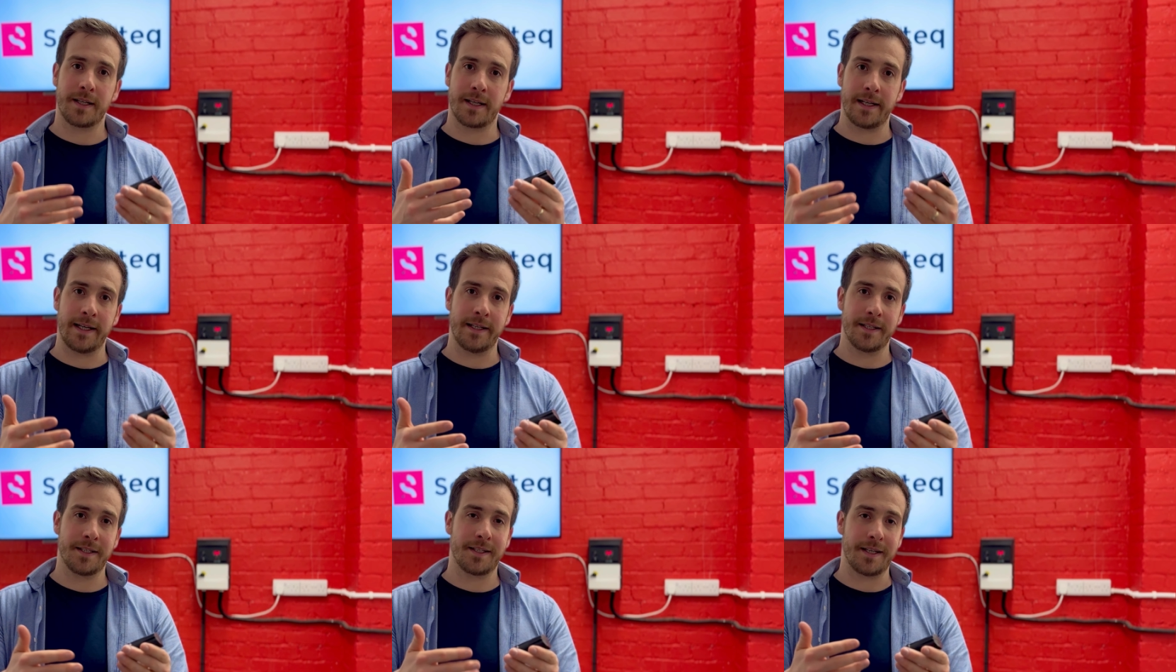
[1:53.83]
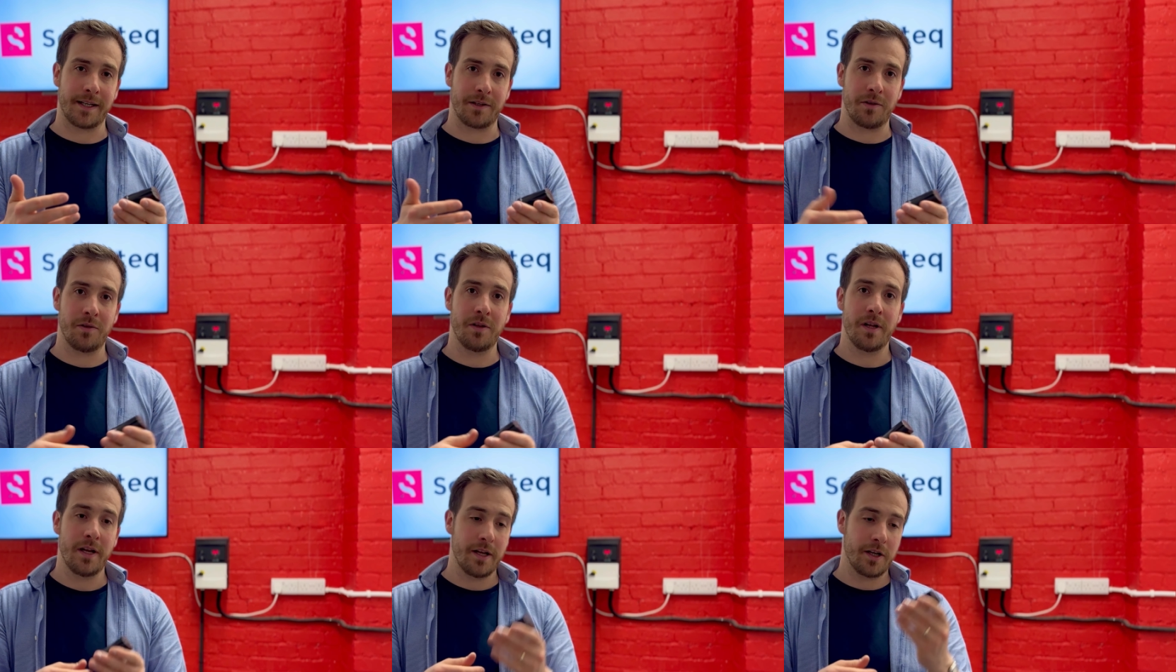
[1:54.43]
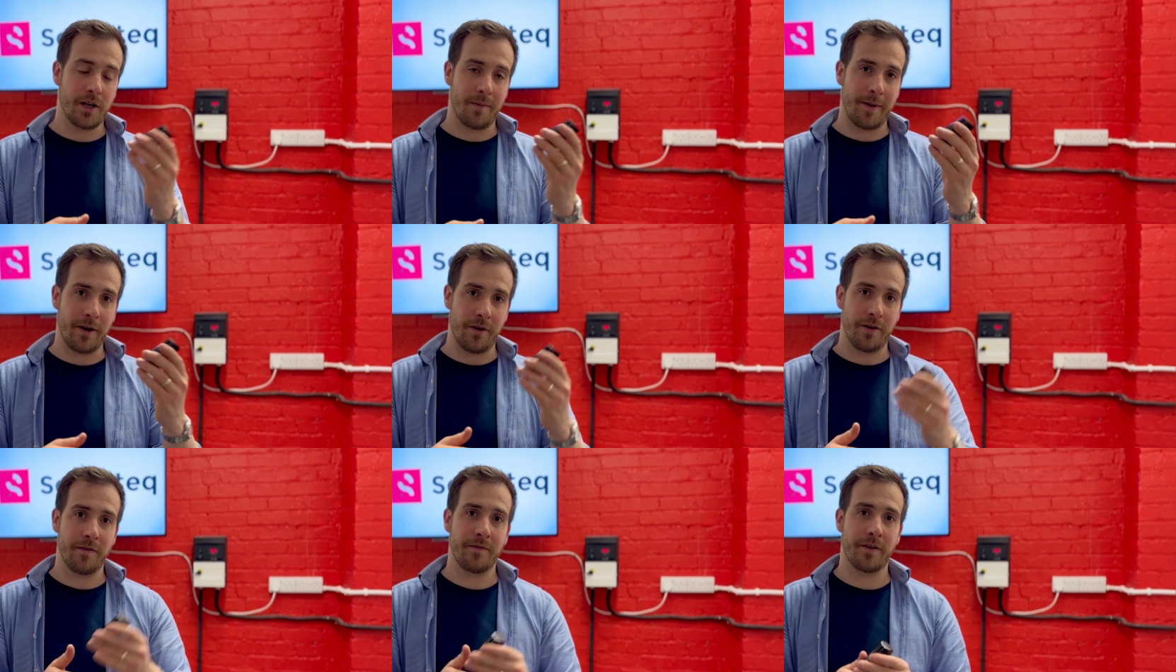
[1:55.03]
cleanest signal coming
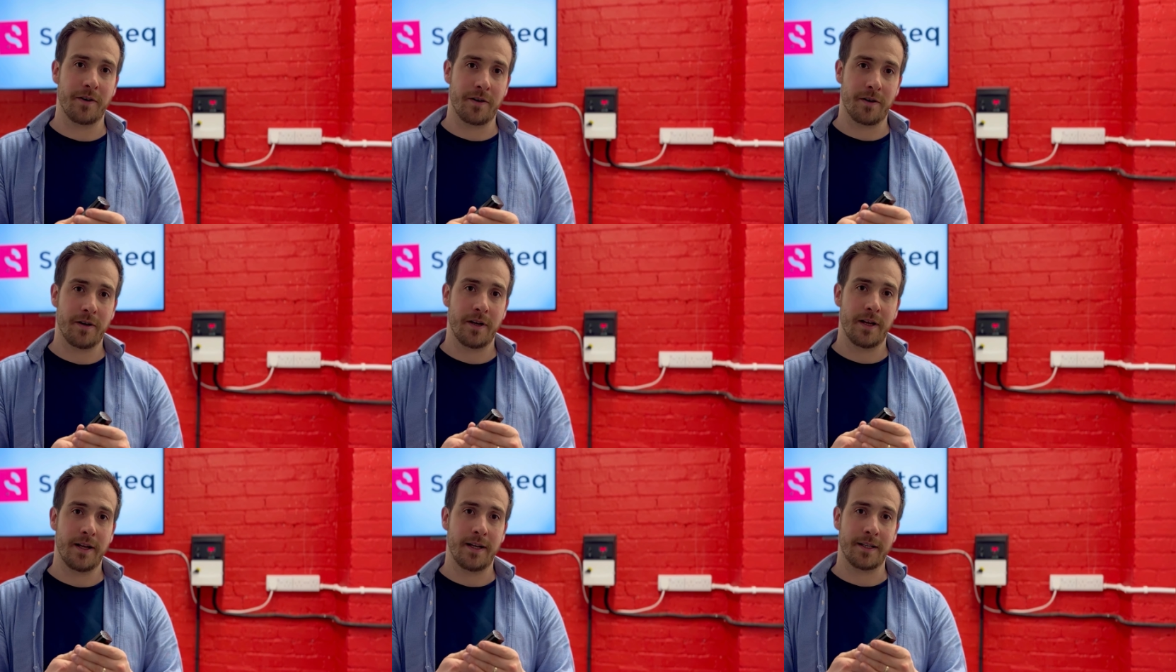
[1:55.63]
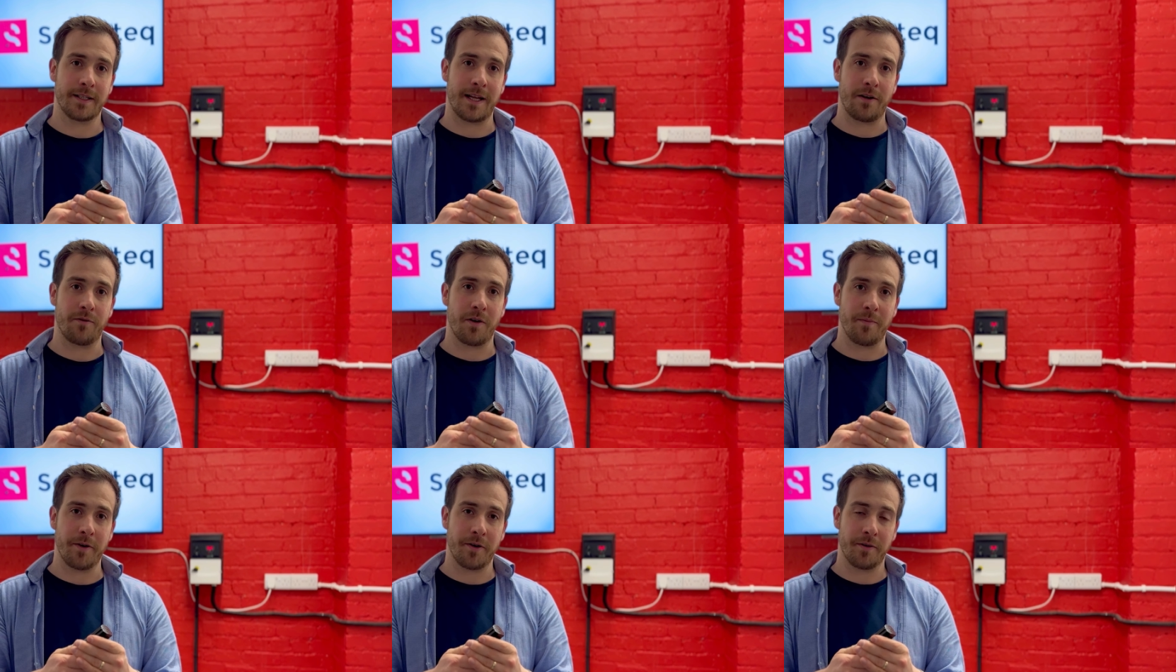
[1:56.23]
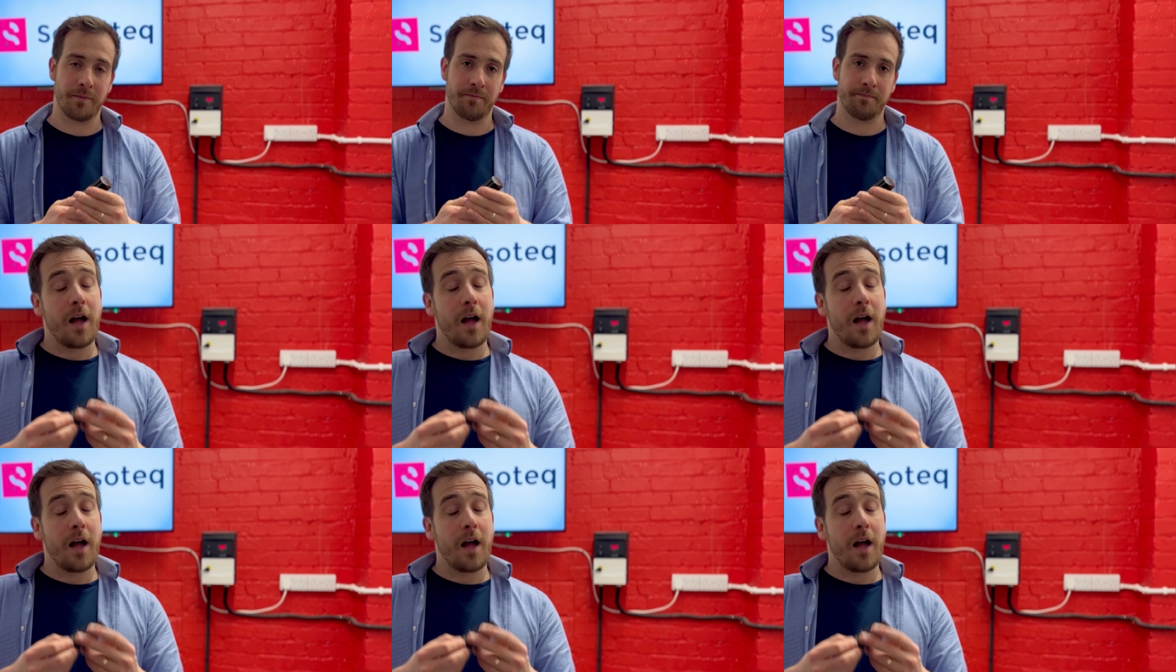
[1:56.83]
out of your accelerometer.